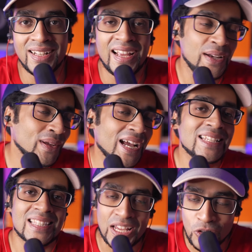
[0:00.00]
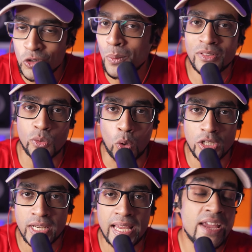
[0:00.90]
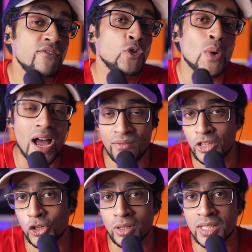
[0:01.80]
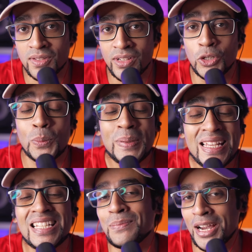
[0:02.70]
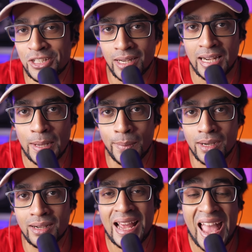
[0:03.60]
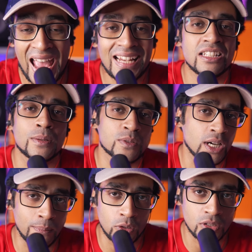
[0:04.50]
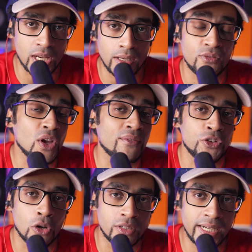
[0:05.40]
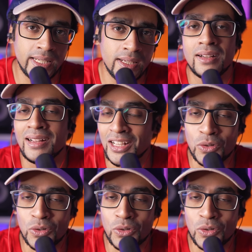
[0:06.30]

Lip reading: Anyway guys, thank you so much for watching. If you have enjoyed this video, please smash that like button and subscribe to the channel if you haven't already. As